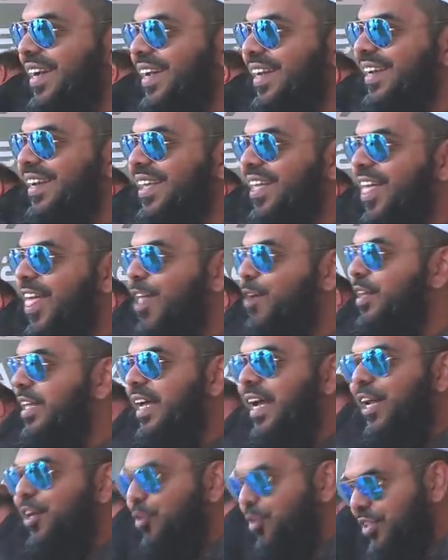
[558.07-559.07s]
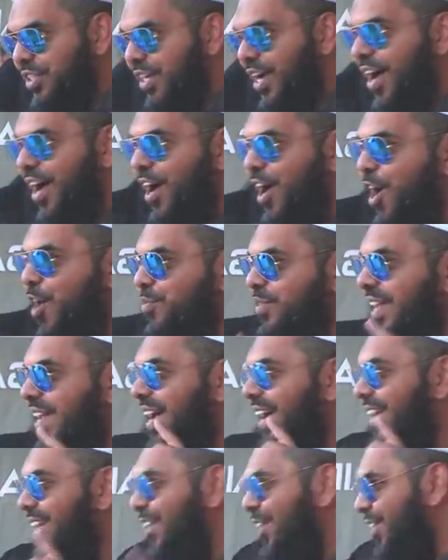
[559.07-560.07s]
right? But they got no job, they
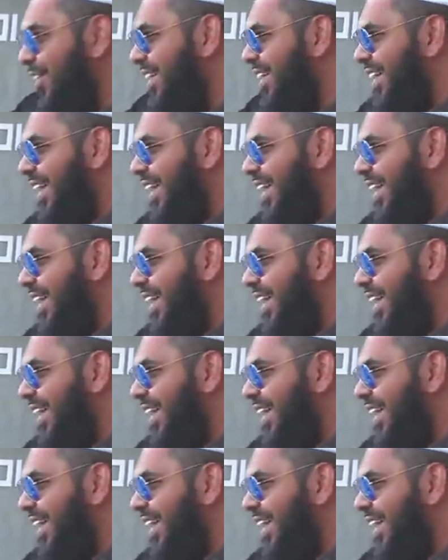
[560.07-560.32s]
got no